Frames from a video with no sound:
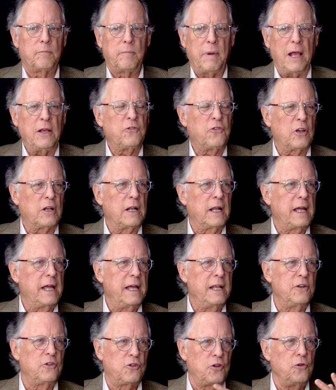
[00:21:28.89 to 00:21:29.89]

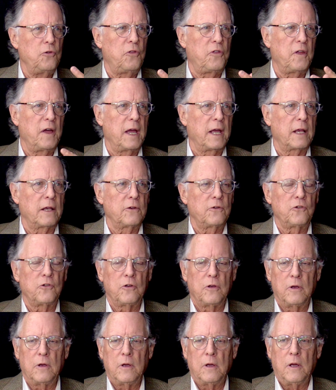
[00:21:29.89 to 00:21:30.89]
basically in two
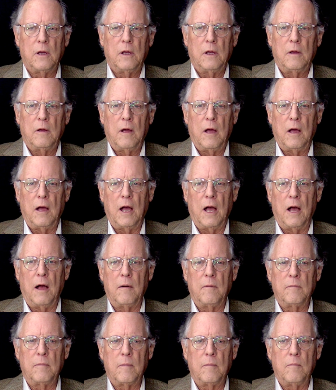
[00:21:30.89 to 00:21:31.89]
things uh,